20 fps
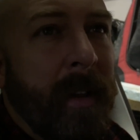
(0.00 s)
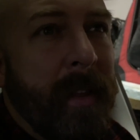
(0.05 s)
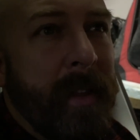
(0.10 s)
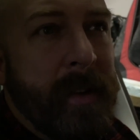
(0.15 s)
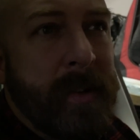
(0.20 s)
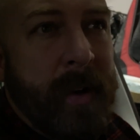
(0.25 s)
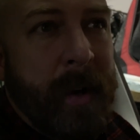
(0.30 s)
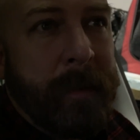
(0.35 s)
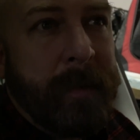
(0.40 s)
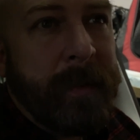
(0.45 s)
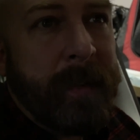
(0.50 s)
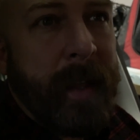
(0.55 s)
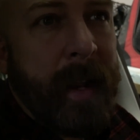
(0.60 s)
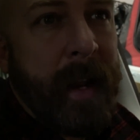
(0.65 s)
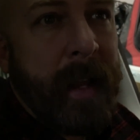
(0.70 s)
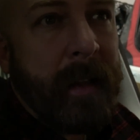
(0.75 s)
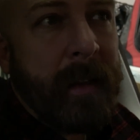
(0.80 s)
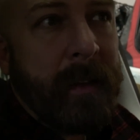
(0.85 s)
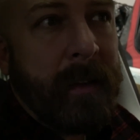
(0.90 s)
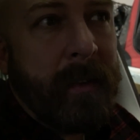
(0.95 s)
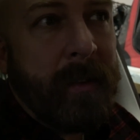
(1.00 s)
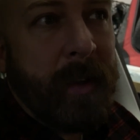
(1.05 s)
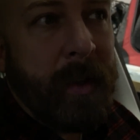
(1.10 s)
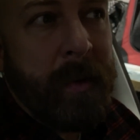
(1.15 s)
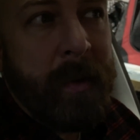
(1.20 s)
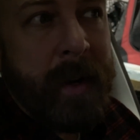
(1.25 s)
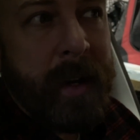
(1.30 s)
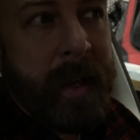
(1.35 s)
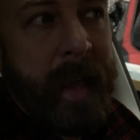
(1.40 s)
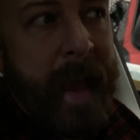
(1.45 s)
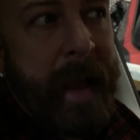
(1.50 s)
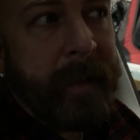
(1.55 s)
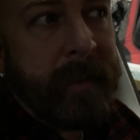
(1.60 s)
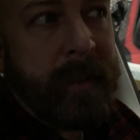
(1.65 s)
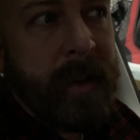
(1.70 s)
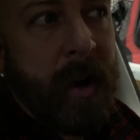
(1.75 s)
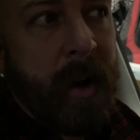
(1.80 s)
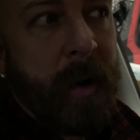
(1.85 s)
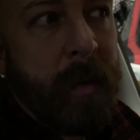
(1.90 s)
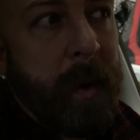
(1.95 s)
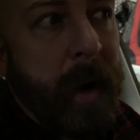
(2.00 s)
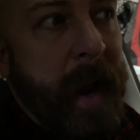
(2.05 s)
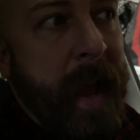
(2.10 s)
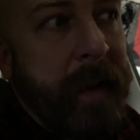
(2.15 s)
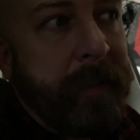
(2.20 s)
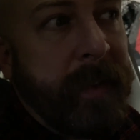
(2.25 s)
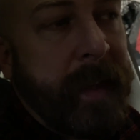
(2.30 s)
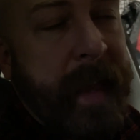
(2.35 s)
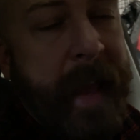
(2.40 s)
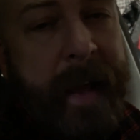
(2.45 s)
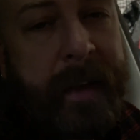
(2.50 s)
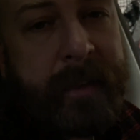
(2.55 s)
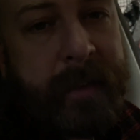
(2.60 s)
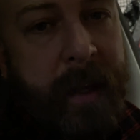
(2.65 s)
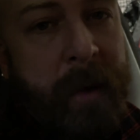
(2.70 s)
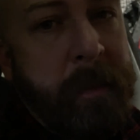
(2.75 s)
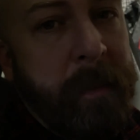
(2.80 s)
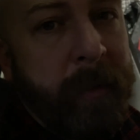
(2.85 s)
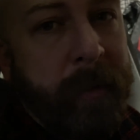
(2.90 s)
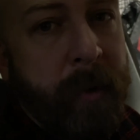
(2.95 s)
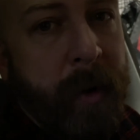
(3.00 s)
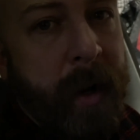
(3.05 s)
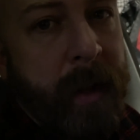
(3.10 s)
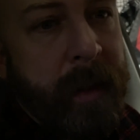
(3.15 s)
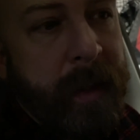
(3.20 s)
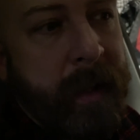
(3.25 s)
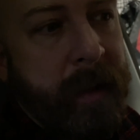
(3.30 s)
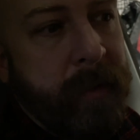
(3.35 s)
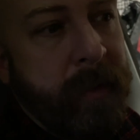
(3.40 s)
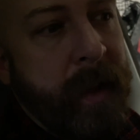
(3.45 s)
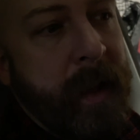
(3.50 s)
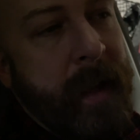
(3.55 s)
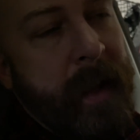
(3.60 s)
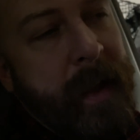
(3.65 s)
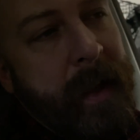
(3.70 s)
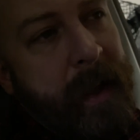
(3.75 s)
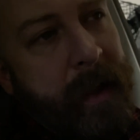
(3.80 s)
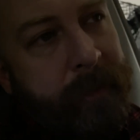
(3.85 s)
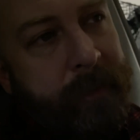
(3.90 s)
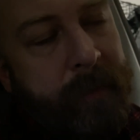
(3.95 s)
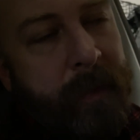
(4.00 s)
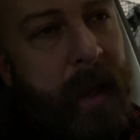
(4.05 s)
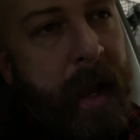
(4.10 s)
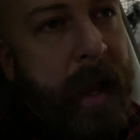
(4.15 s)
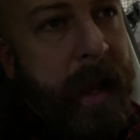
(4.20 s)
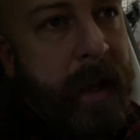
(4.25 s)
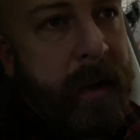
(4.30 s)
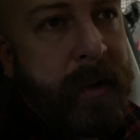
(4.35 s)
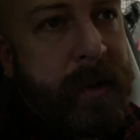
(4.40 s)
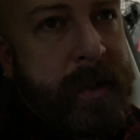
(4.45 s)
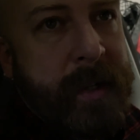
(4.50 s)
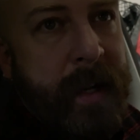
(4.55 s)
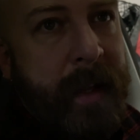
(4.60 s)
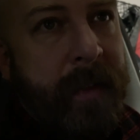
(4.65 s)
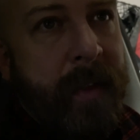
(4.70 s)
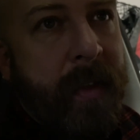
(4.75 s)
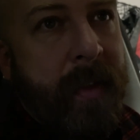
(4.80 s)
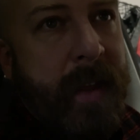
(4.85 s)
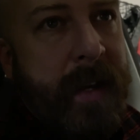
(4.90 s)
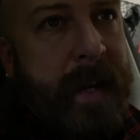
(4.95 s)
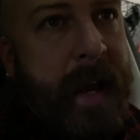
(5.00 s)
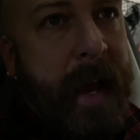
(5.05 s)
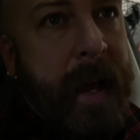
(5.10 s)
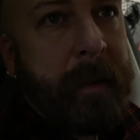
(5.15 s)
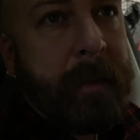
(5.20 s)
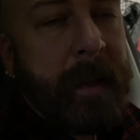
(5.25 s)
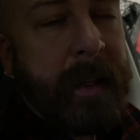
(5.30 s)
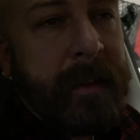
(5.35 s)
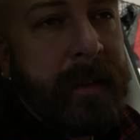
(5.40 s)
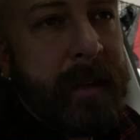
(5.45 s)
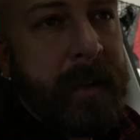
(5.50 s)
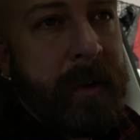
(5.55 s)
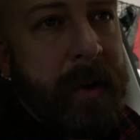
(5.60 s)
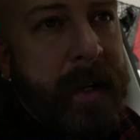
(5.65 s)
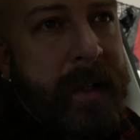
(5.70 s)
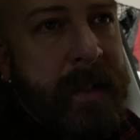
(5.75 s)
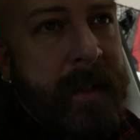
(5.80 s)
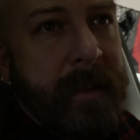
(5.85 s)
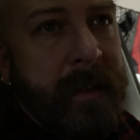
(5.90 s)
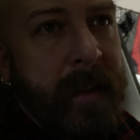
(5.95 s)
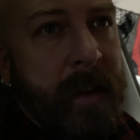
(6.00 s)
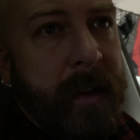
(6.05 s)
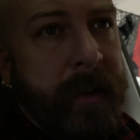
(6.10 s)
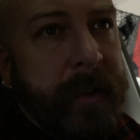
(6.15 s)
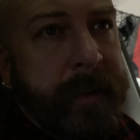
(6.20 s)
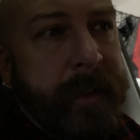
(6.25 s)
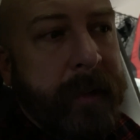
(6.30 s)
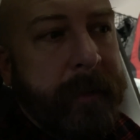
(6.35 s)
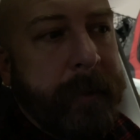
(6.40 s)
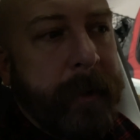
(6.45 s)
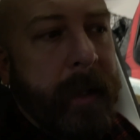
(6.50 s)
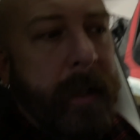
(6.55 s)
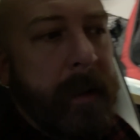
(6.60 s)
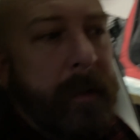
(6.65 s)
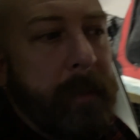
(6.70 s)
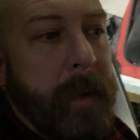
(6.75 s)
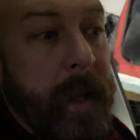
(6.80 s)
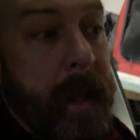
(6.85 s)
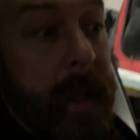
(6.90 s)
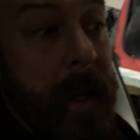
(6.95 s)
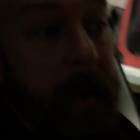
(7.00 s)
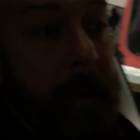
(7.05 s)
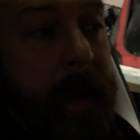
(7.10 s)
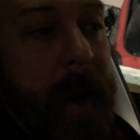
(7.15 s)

the trips that I do in a gas car where I have to gas up before I leave. I understand that the time consideration is a little different, but here we